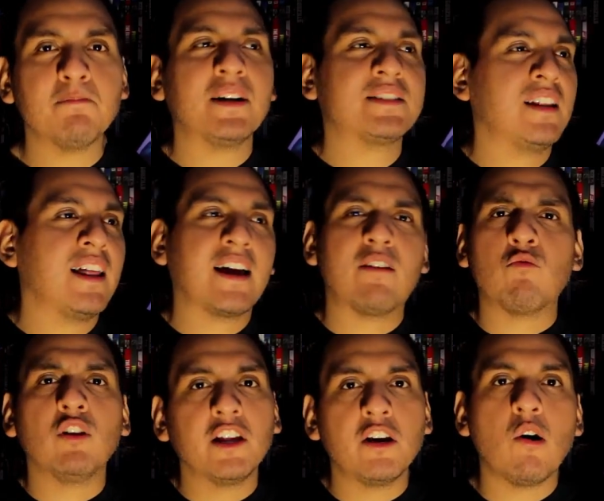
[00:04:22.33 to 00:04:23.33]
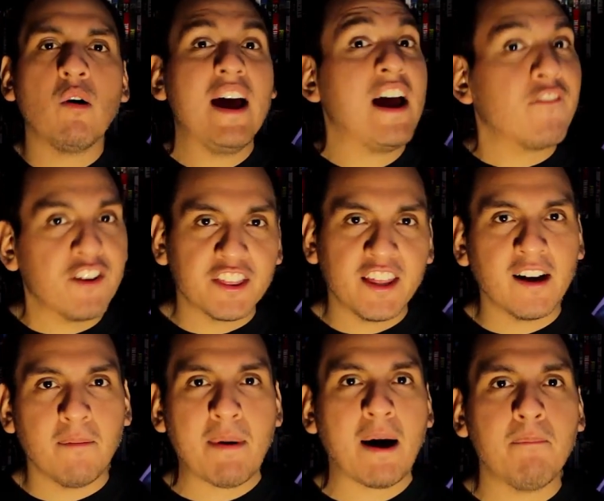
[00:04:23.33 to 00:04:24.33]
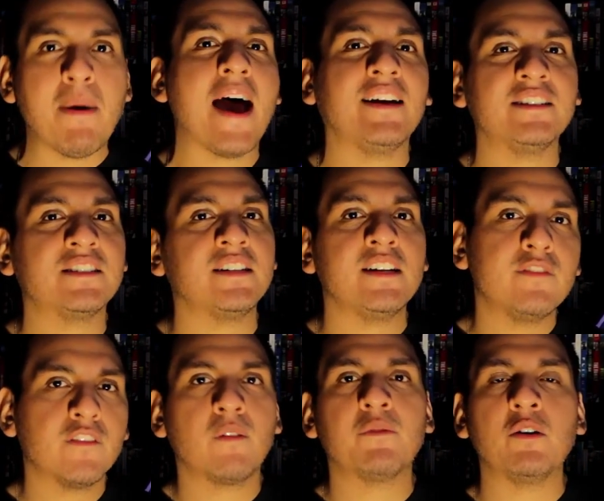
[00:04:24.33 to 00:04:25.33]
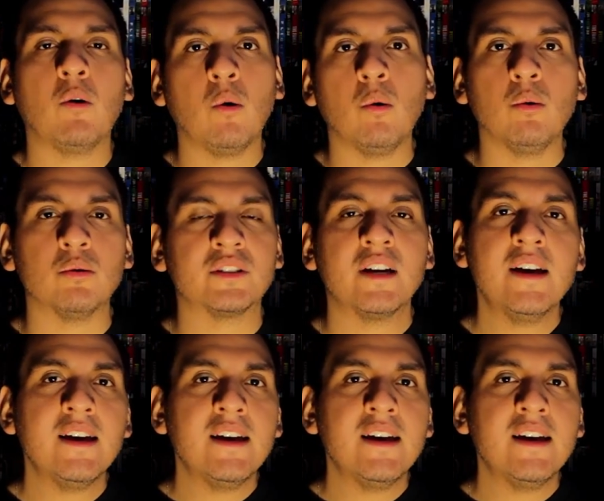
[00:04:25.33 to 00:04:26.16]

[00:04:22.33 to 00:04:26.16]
but it's not like I really know everything about Paddington, even from the old,